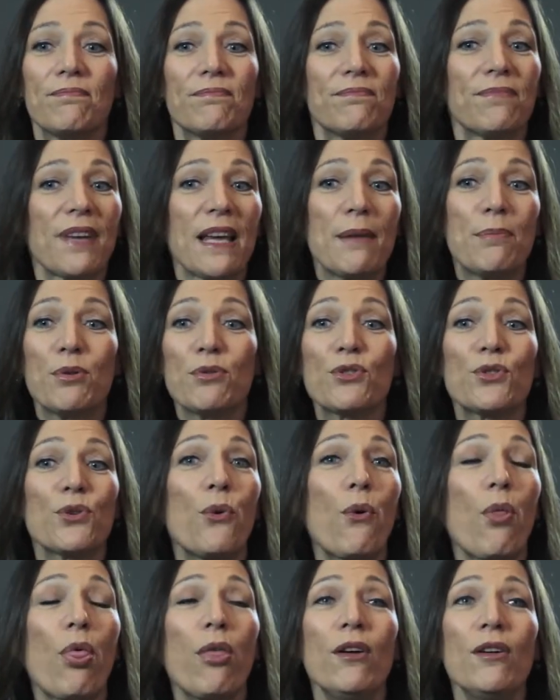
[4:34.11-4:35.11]
people
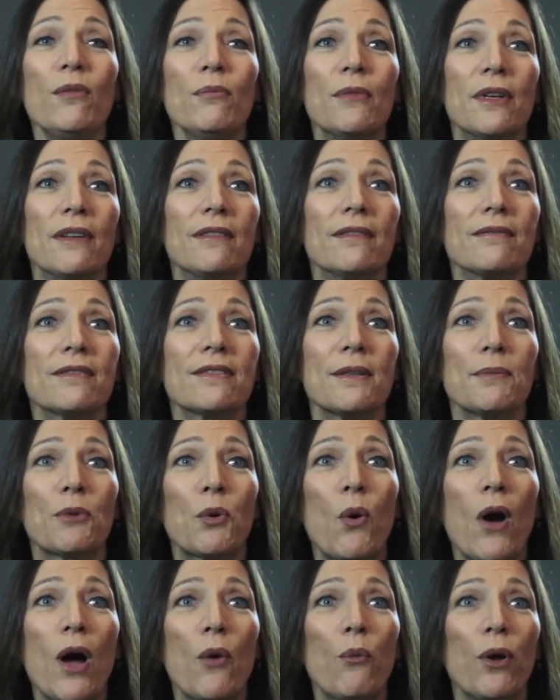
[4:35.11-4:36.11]
saw them, and some
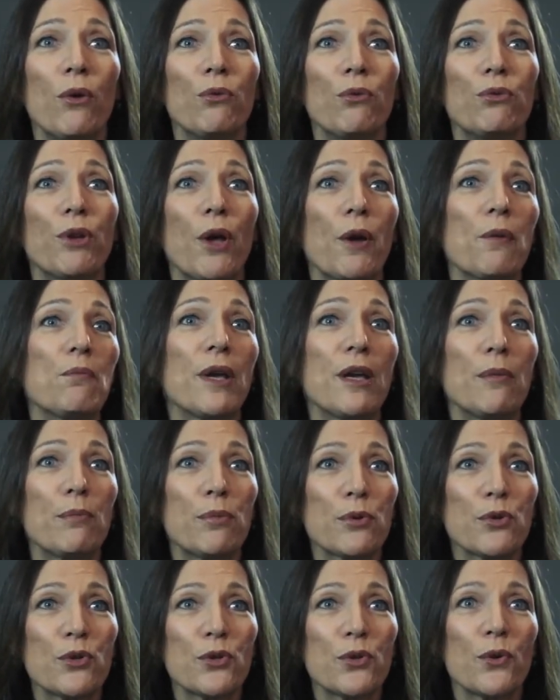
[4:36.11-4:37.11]
quite well known
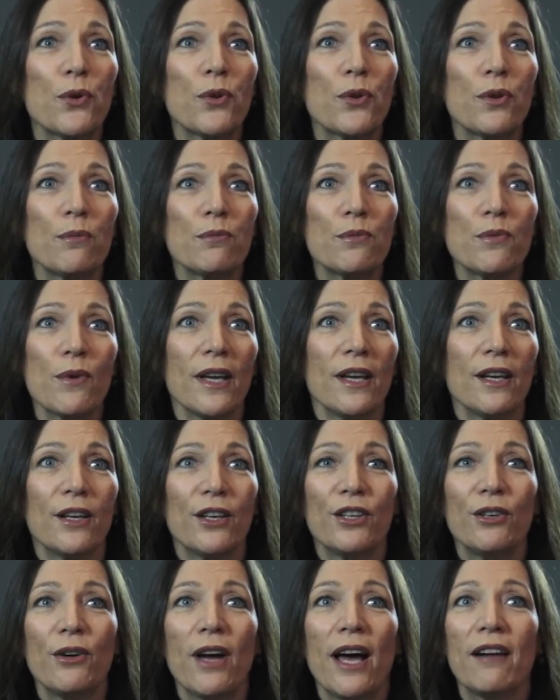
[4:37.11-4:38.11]
people saw them
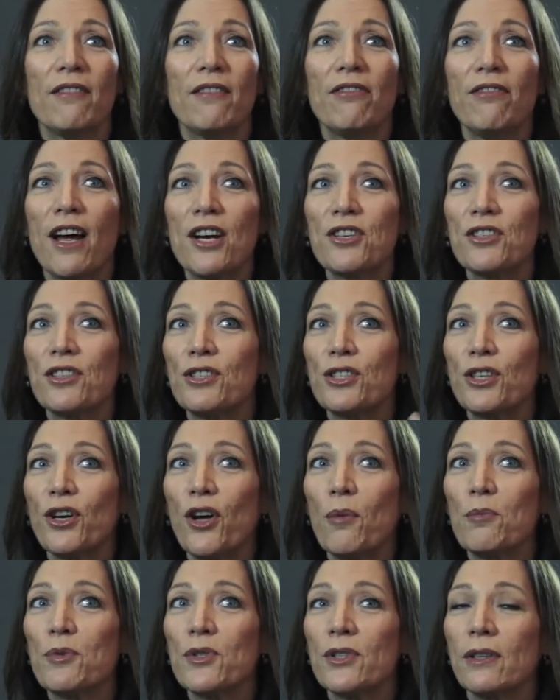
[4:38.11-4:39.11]
who had fashion
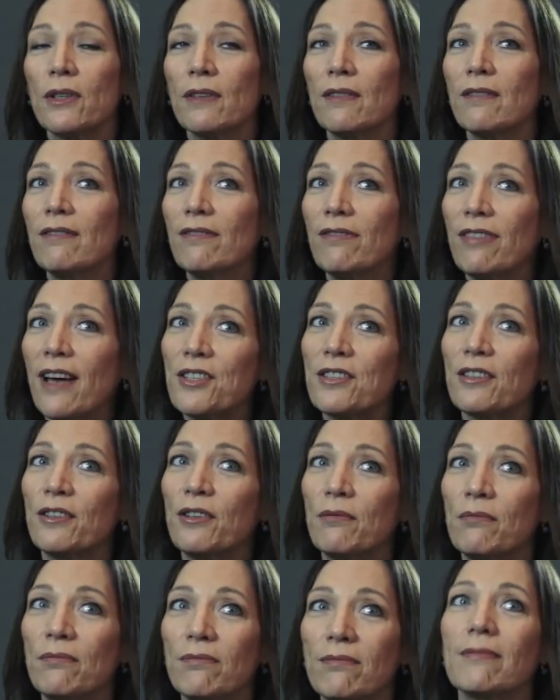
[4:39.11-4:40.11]
shops and
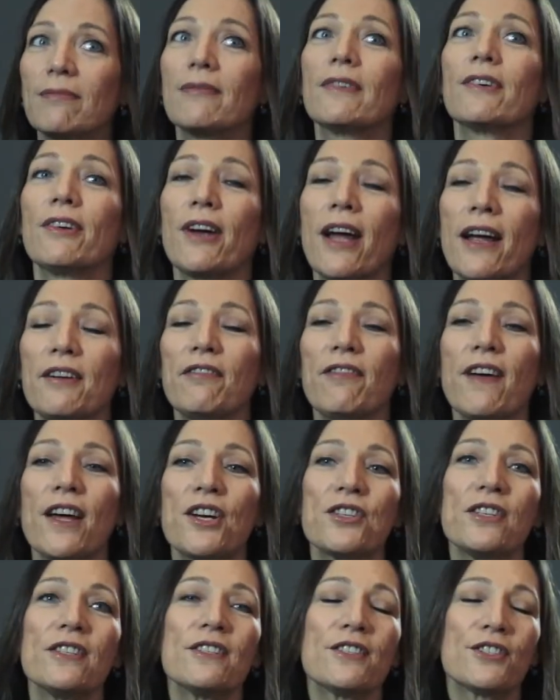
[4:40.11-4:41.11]
who created
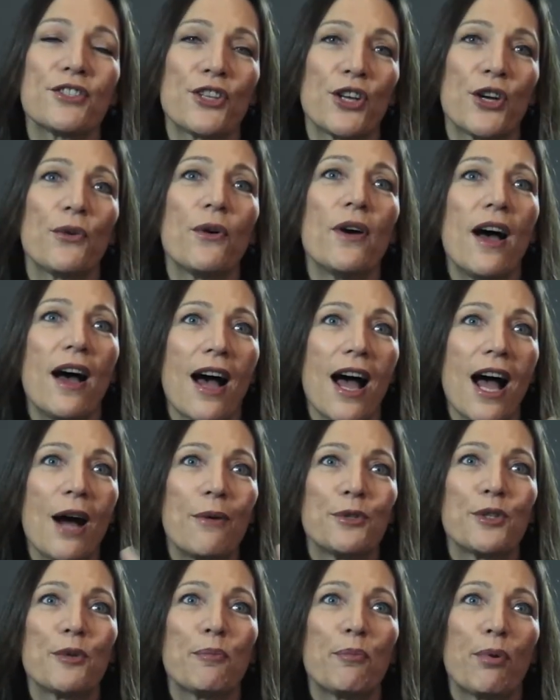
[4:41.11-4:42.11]
fashion. So I
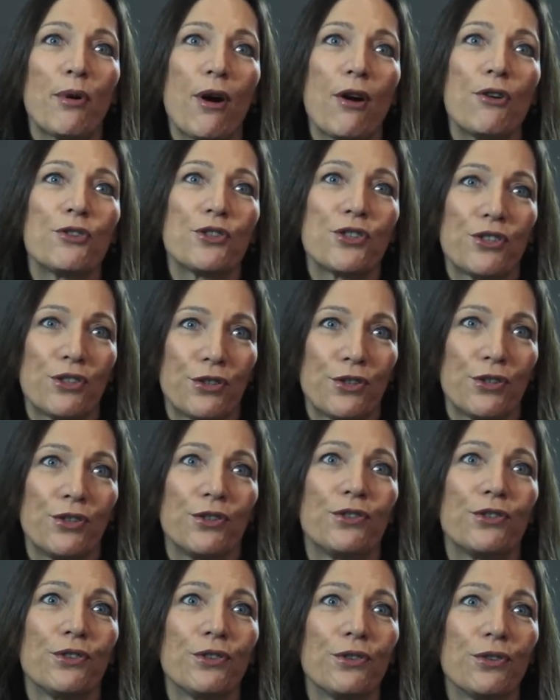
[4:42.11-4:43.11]
was approached to
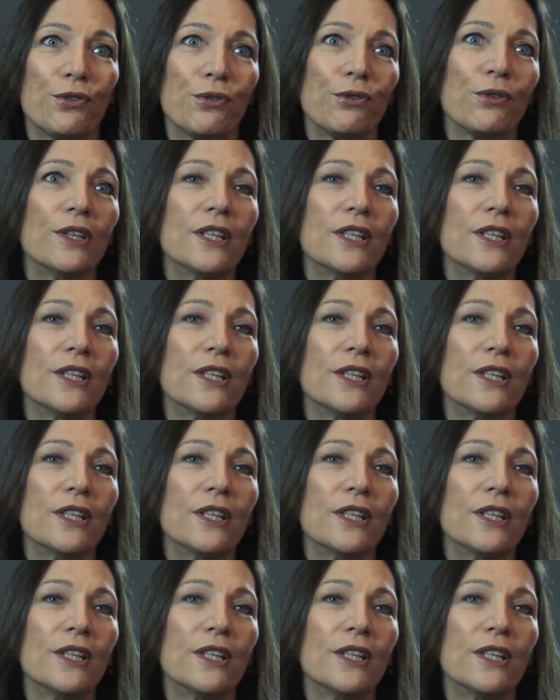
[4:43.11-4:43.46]
do.